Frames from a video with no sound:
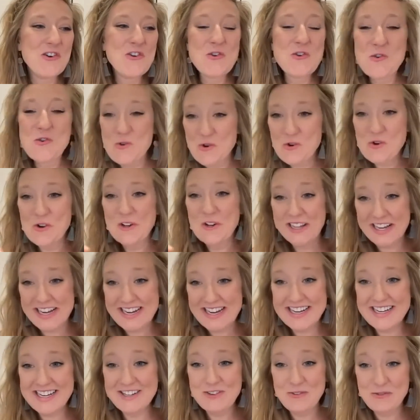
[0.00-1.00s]
cool
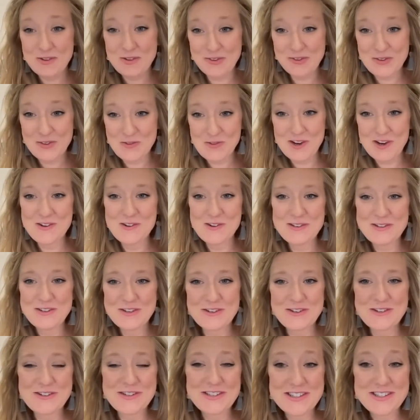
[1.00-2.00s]
aunt was the one who took
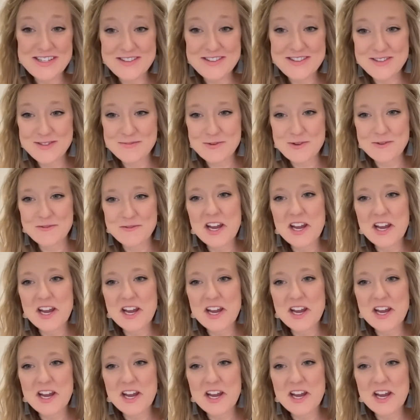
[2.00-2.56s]
her to see this movie.